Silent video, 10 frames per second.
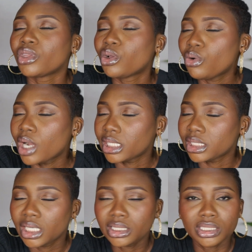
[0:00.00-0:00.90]
Go
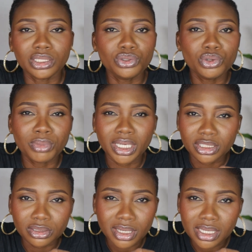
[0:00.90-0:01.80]
and get a new
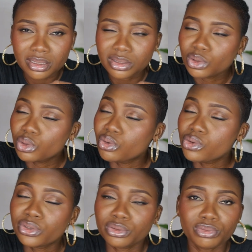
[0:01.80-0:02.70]
mattress.
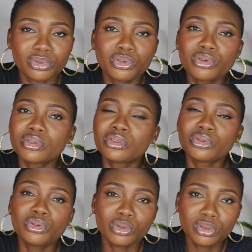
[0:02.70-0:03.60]
Good
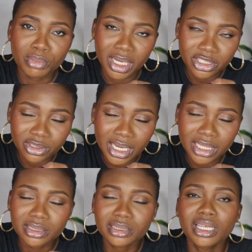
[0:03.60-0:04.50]

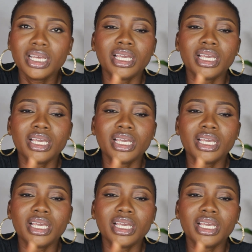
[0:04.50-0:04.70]
mattress.